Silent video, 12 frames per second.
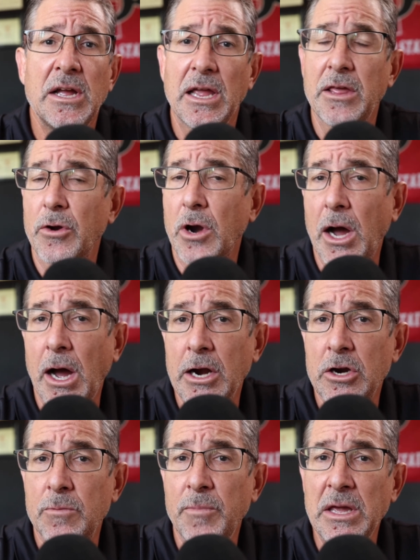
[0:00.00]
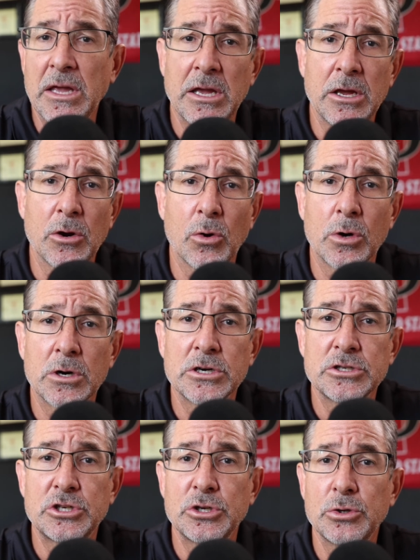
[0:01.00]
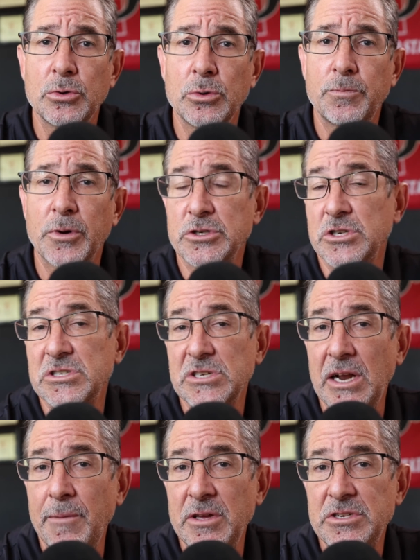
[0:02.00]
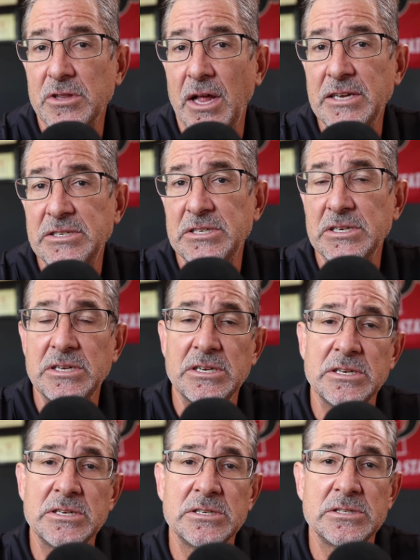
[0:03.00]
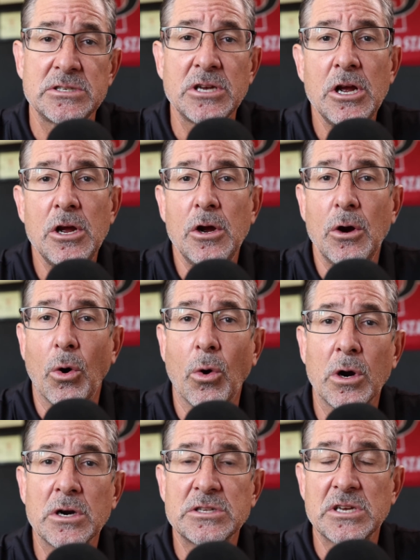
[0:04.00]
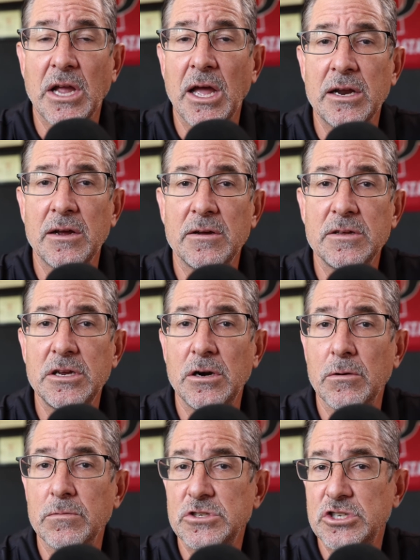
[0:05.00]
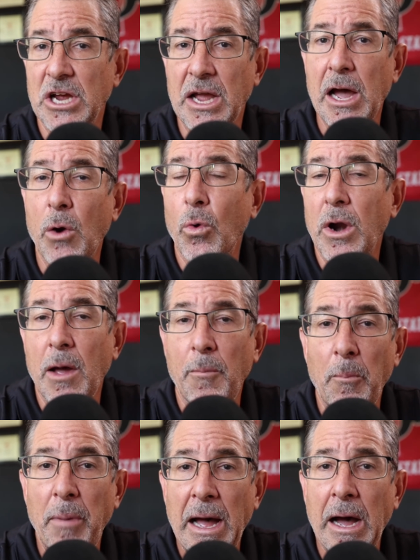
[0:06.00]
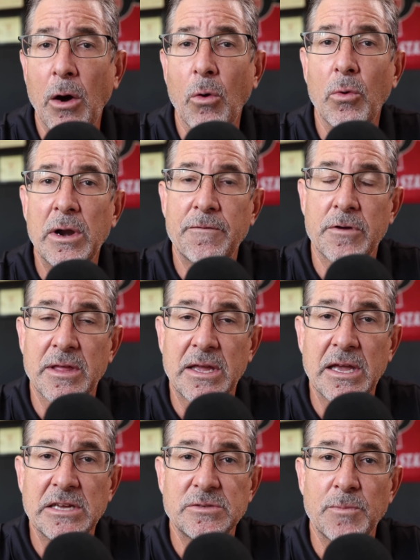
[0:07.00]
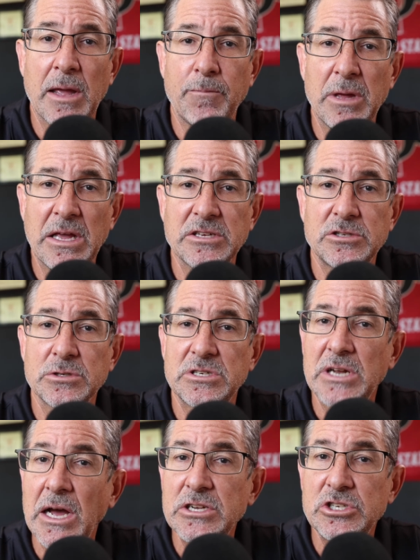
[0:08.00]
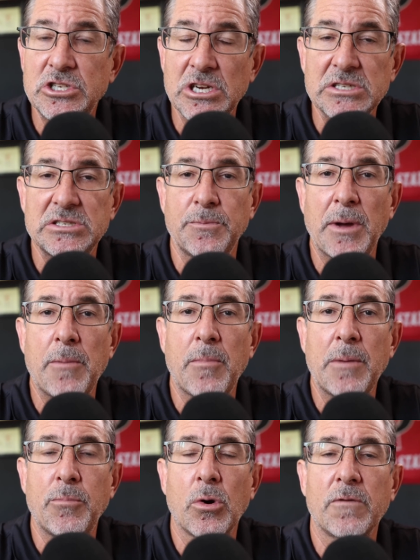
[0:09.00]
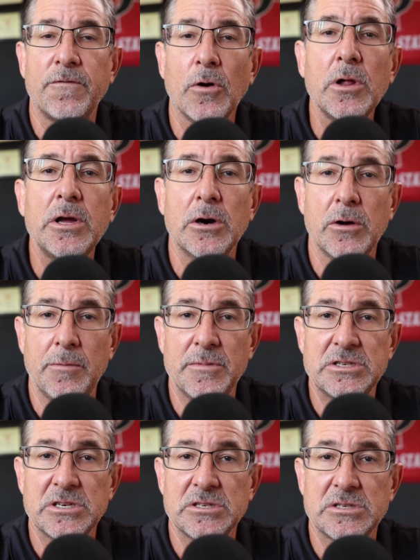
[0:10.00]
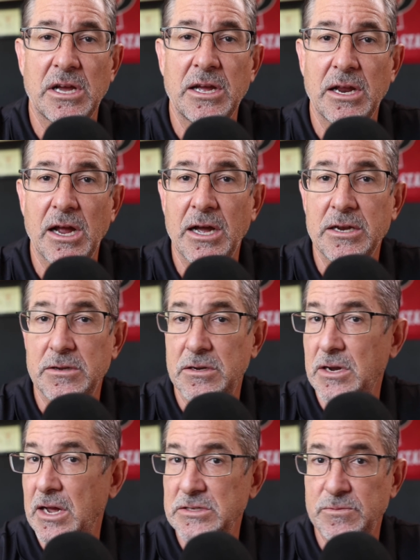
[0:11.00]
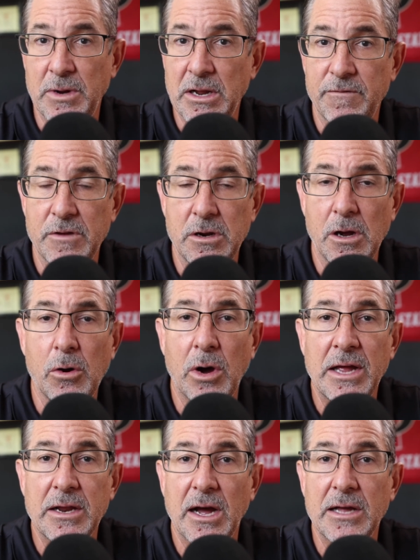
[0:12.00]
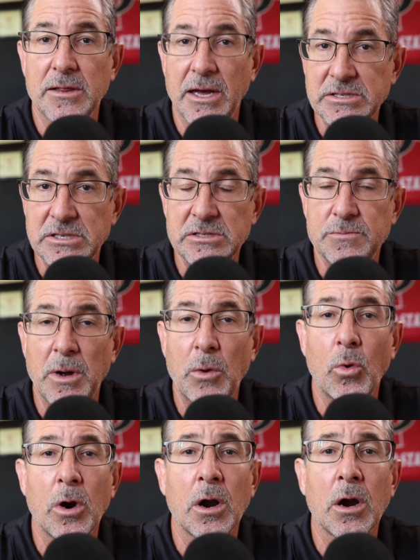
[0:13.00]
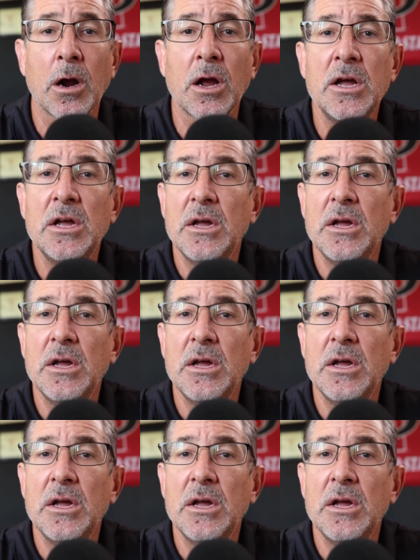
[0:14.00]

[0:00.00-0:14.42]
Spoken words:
either hire me or to purchase an image license or to kind of, check out what I'm about, whatever the case might be. So it's not just about my portfolio images. I as many of you know, I license my work.